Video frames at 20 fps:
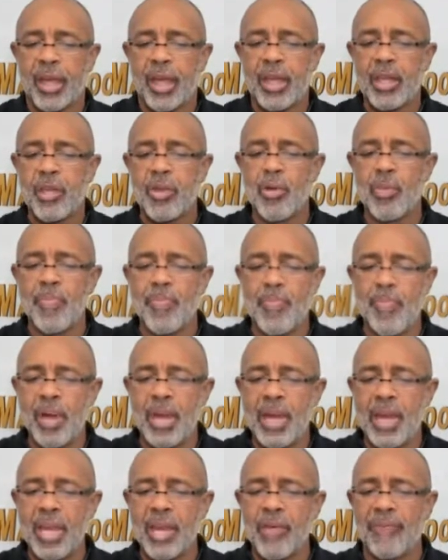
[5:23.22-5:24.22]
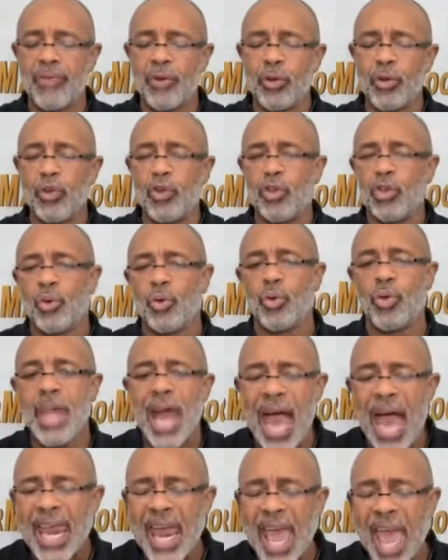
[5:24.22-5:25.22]
if you do
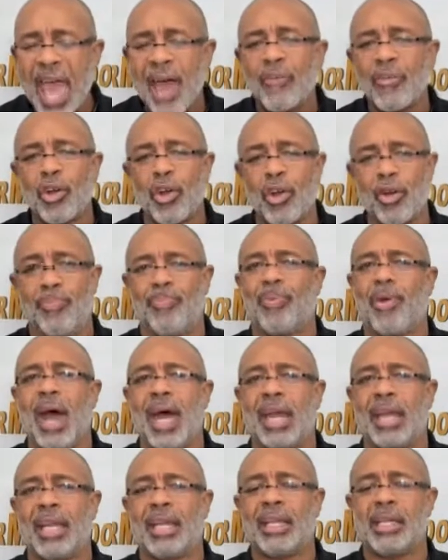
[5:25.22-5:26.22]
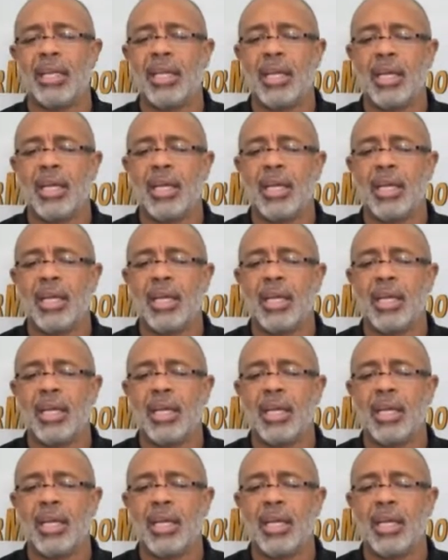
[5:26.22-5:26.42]
not have a good product